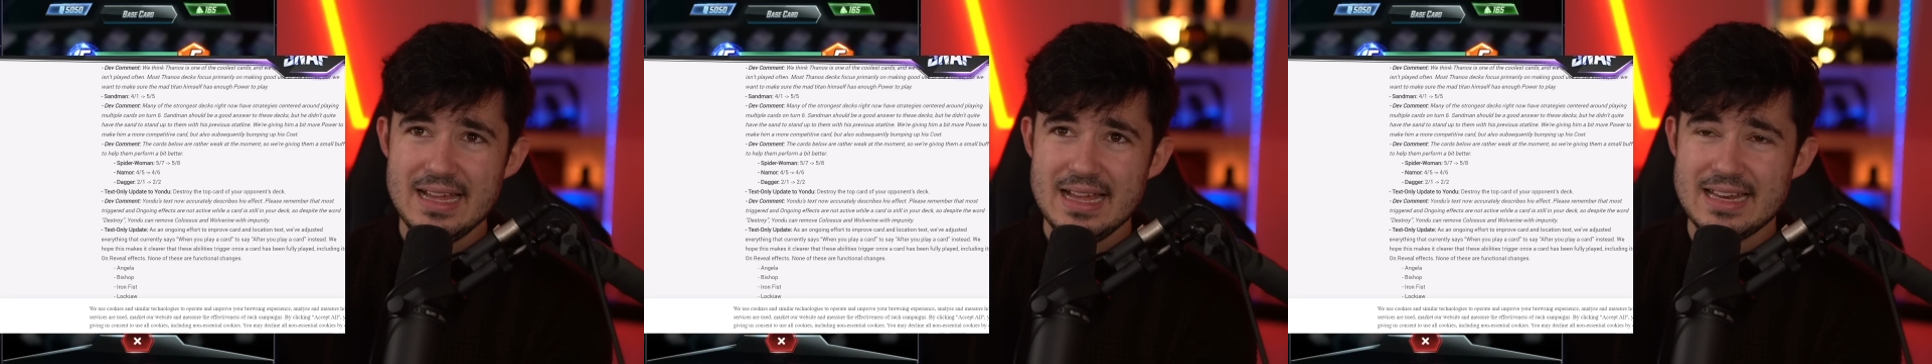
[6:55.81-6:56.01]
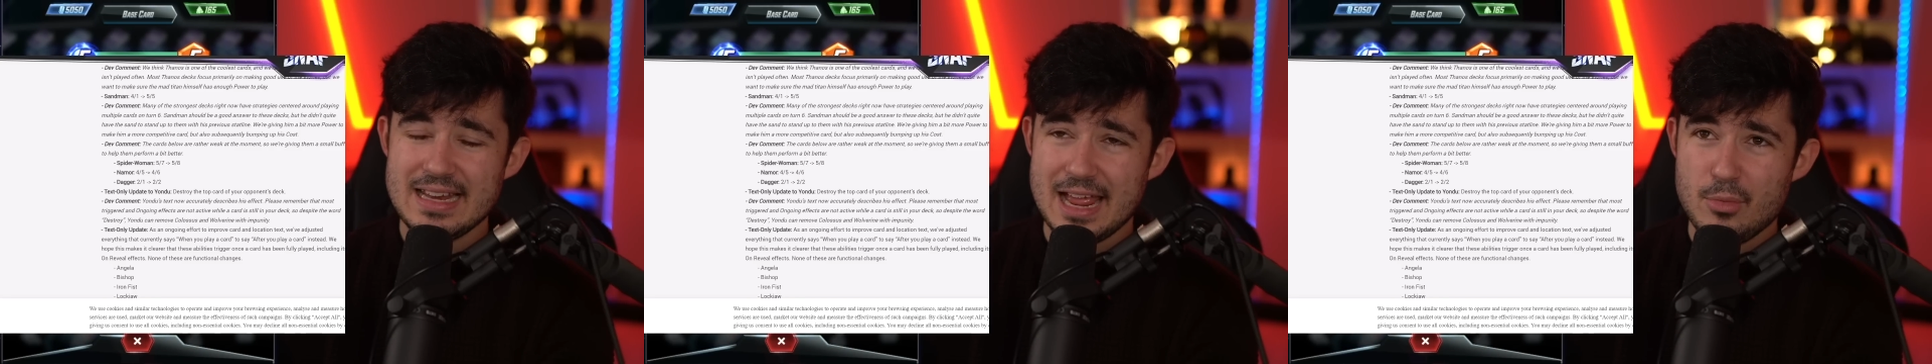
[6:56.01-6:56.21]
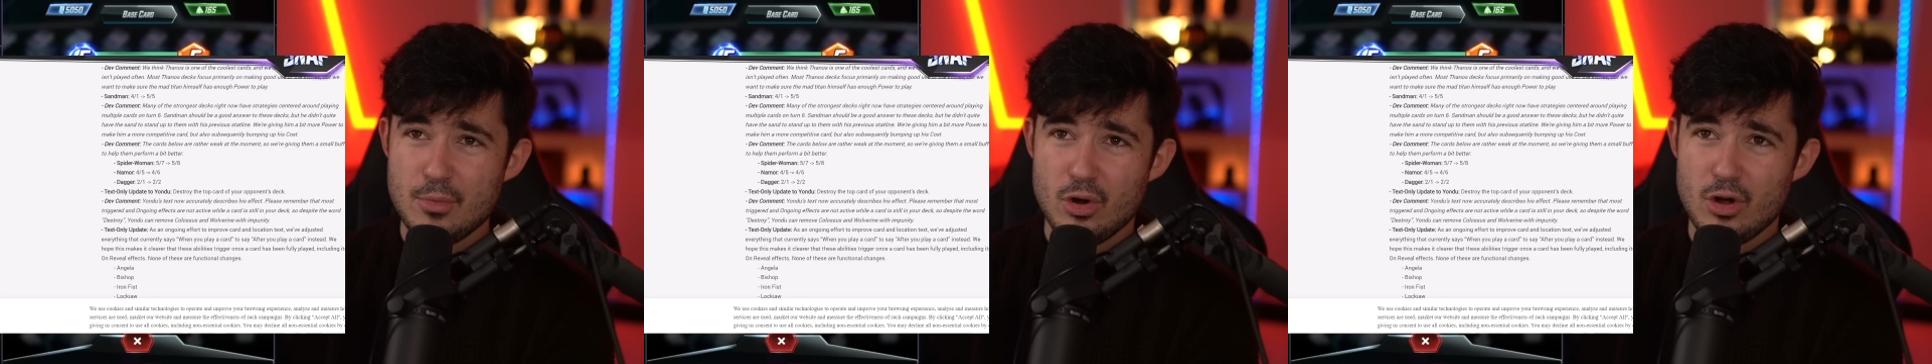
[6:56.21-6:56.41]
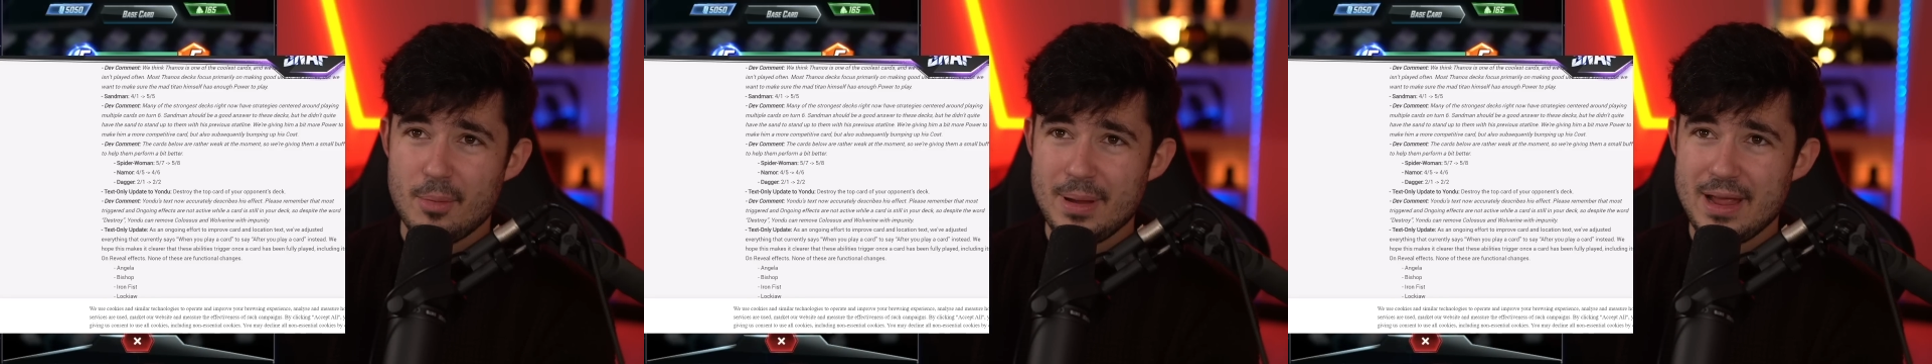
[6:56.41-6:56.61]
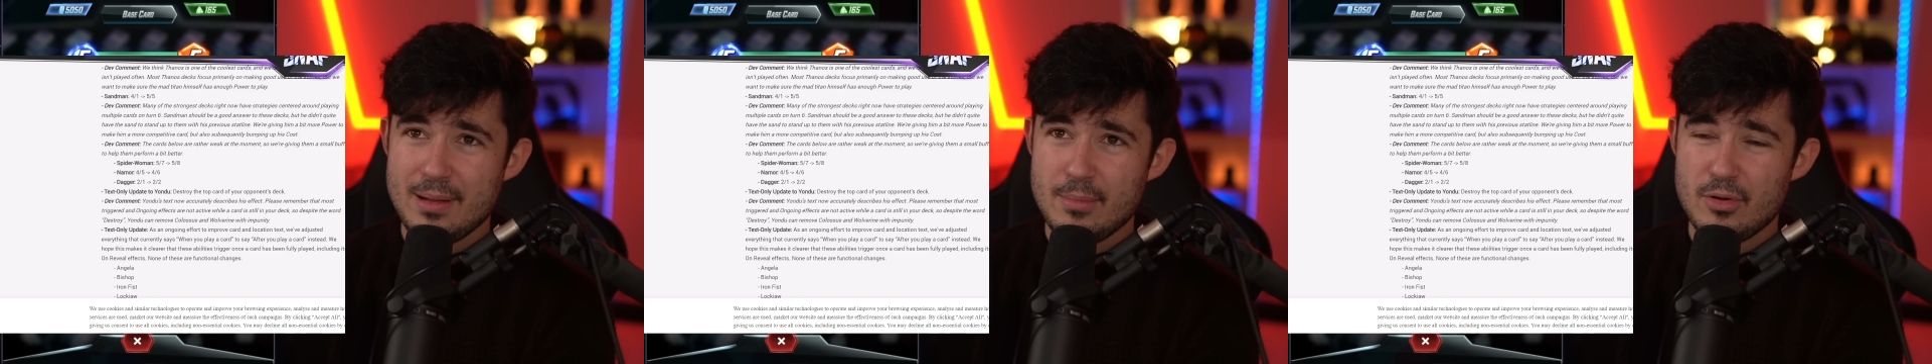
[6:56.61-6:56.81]
Namor
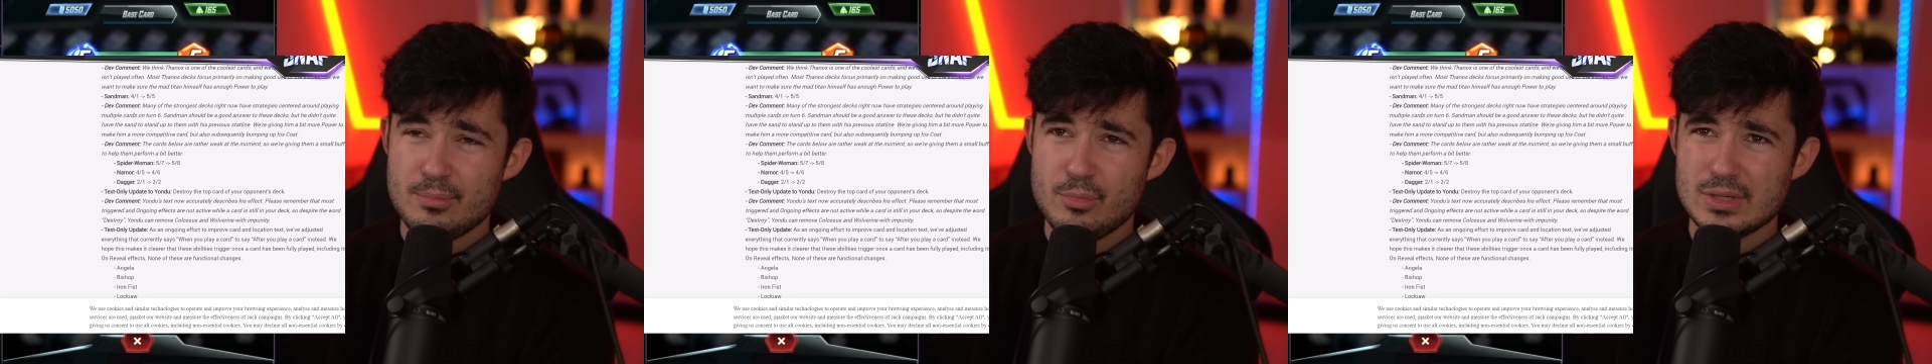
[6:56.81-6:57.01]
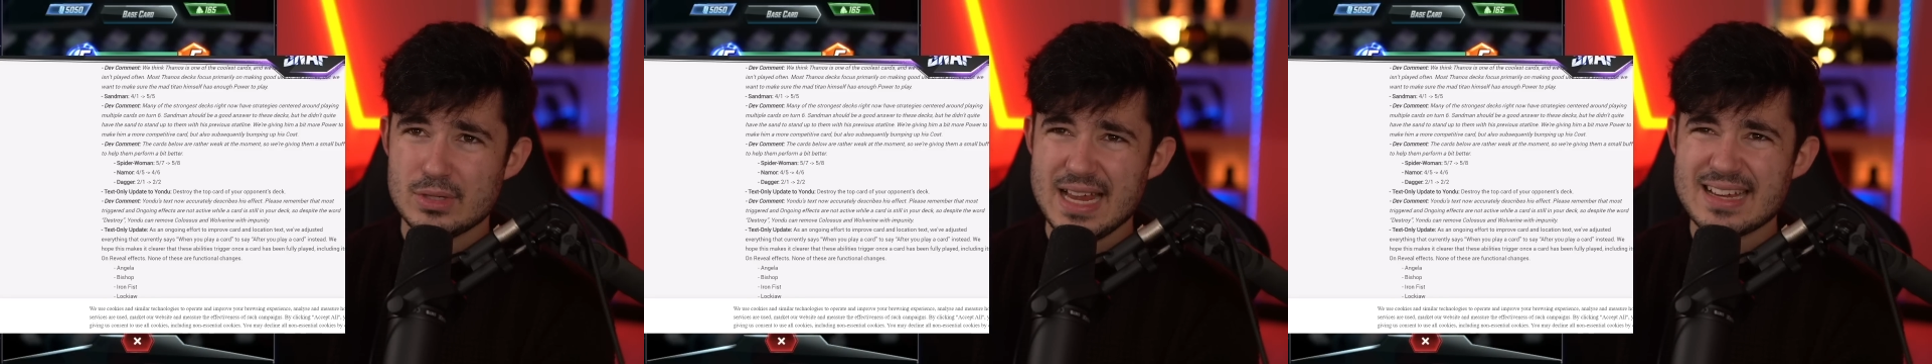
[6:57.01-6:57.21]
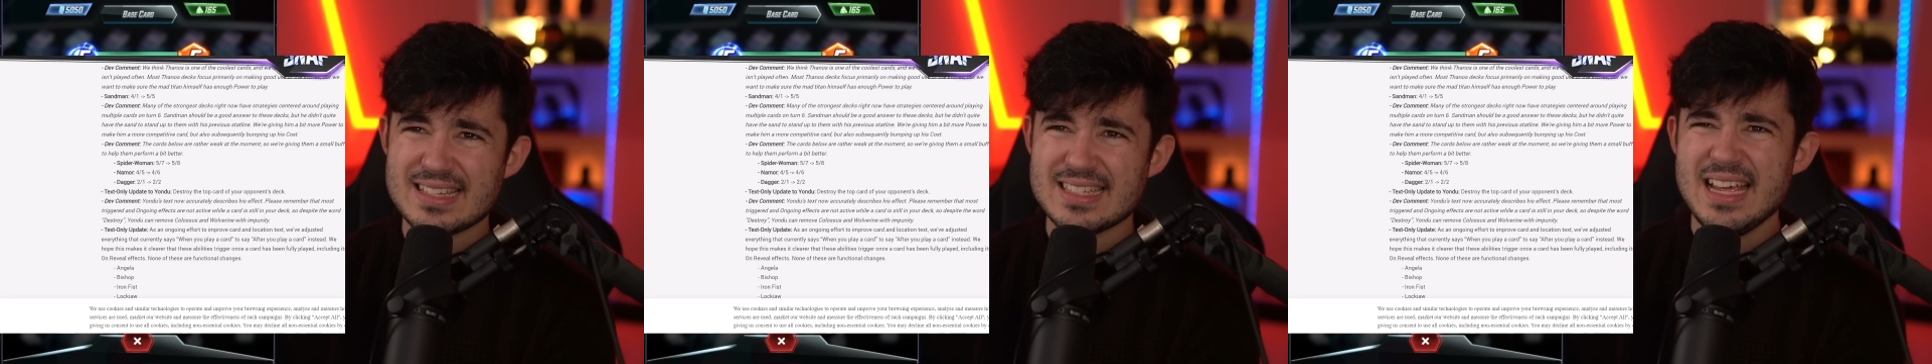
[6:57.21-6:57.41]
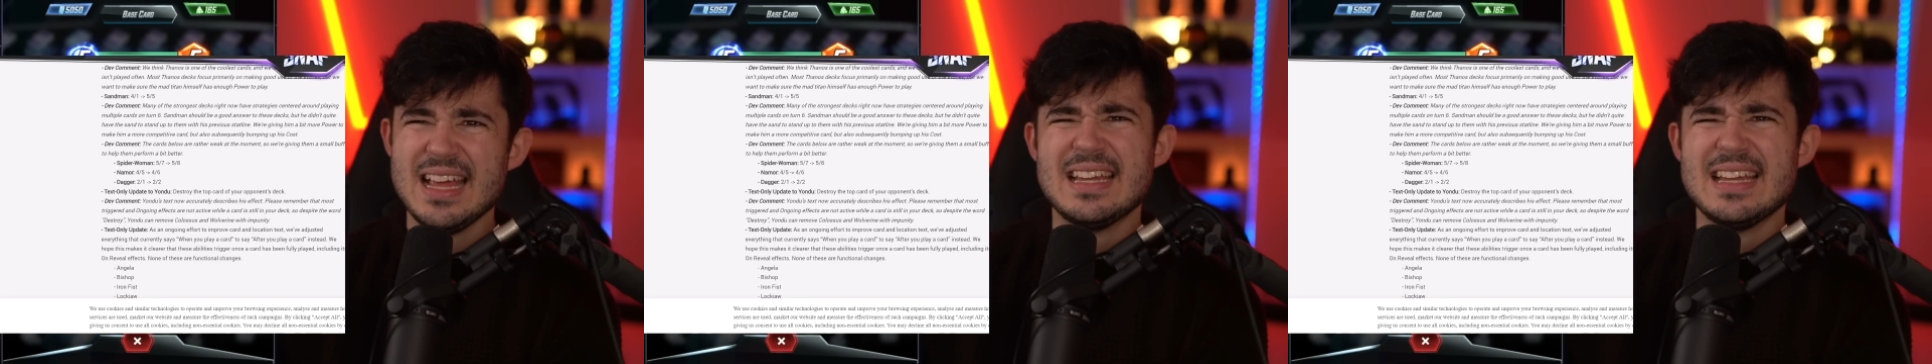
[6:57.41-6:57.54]
appear in more decks.